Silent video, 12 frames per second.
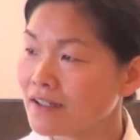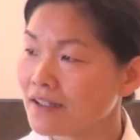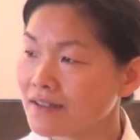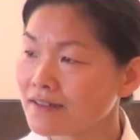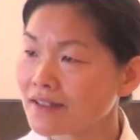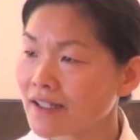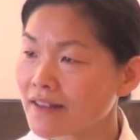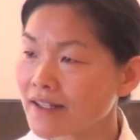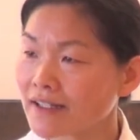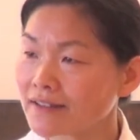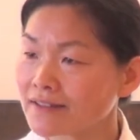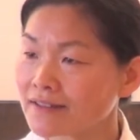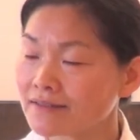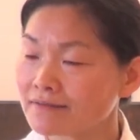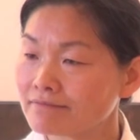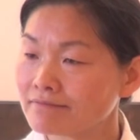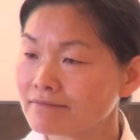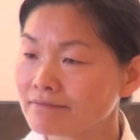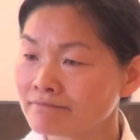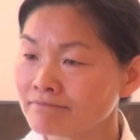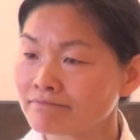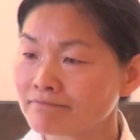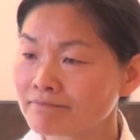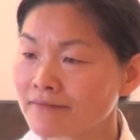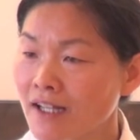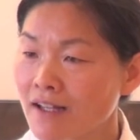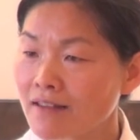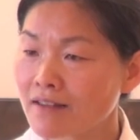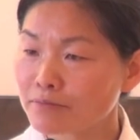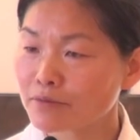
He said that, the